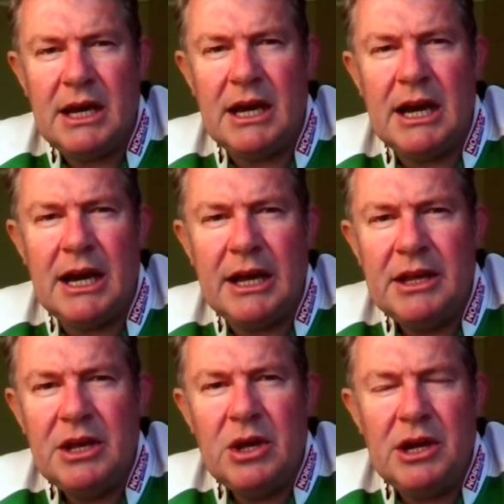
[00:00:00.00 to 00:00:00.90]

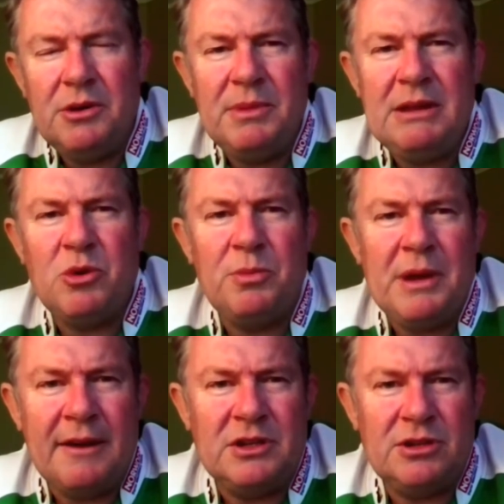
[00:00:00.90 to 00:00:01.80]
It'll mean we'll
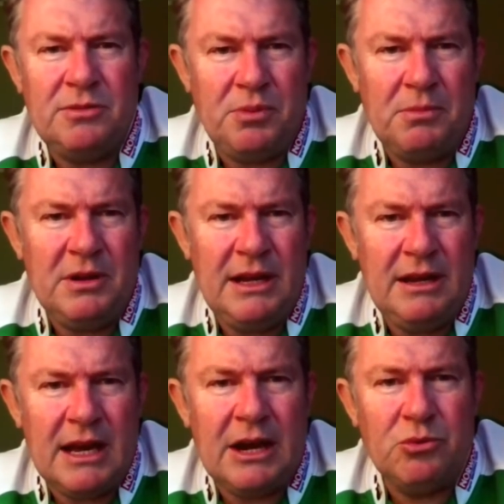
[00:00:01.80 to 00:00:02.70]
be to
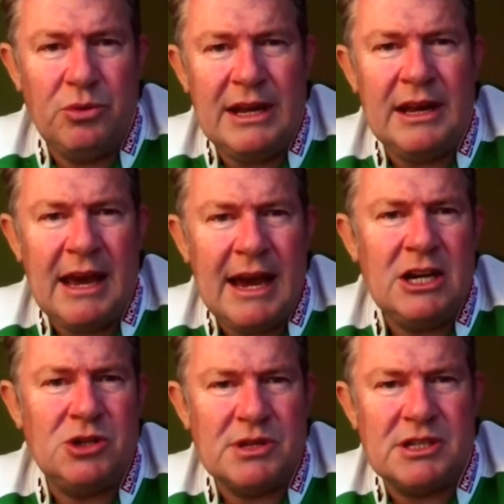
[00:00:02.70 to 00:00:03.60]
probably
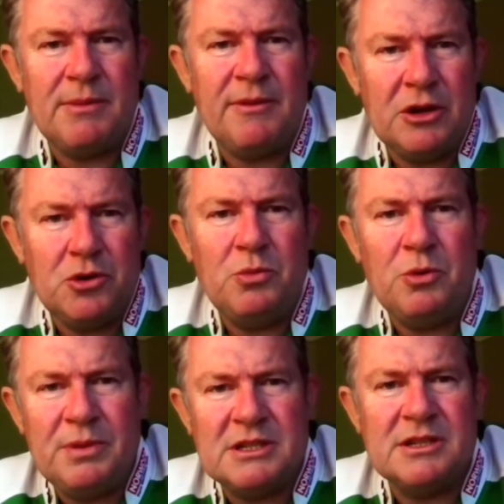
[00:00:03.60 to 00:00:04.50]
re-engage with some of our
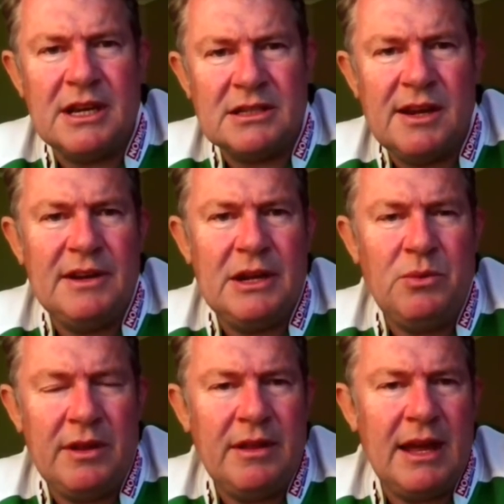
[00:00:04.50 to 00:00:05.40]
normal business activity,
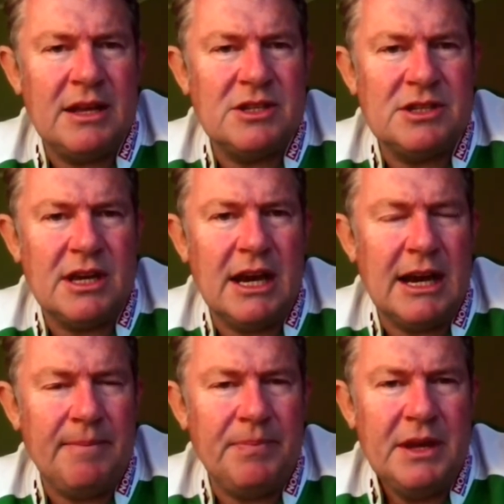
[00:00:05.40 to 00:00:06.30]
whether that's
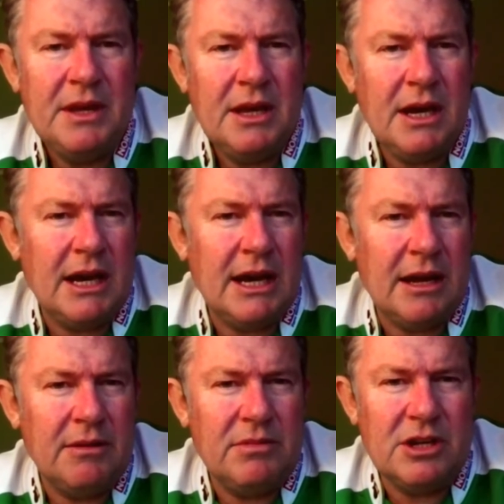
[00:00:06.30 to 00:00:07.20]

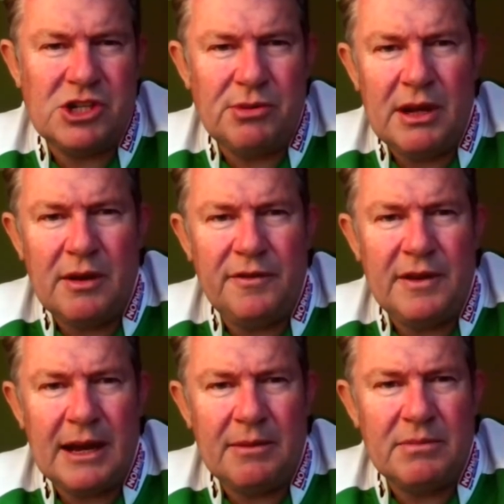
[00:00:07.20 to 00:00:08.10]
issuing of
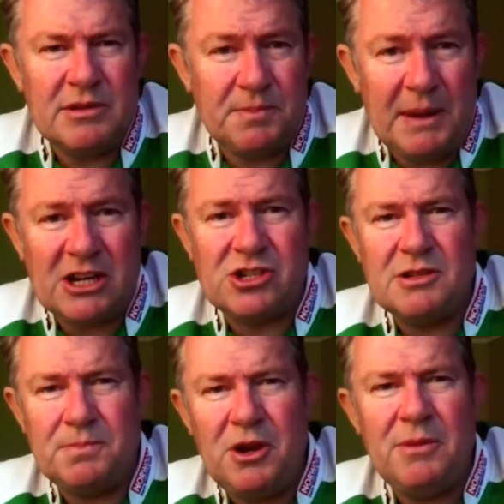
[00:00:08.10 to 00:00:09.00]

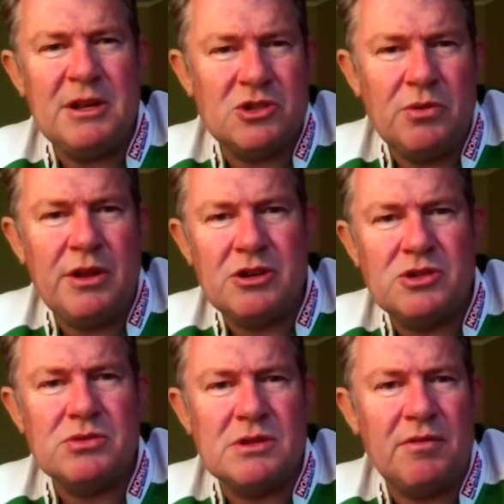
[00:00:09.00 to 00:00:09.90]
inspections, permits, all those
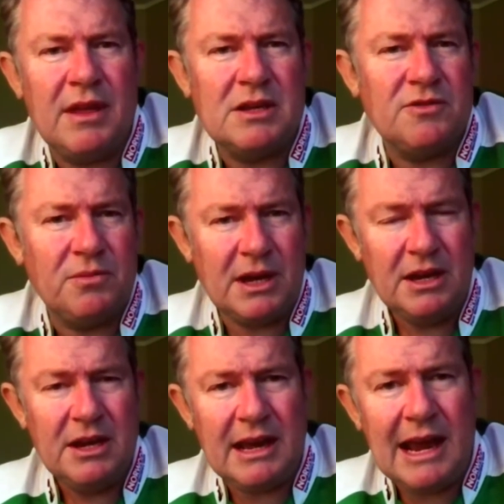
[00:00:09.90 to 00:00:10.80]
sorts of things from a
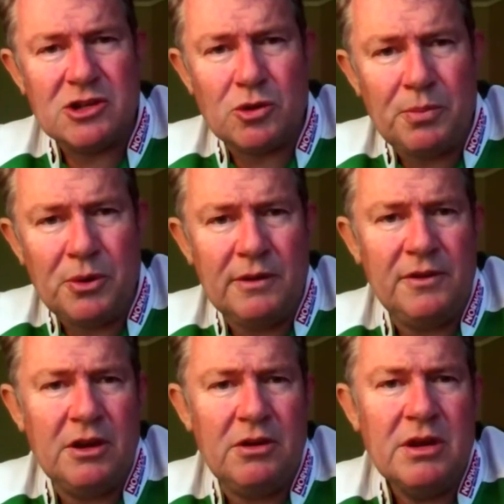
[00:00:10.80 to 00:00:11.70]
council point of view,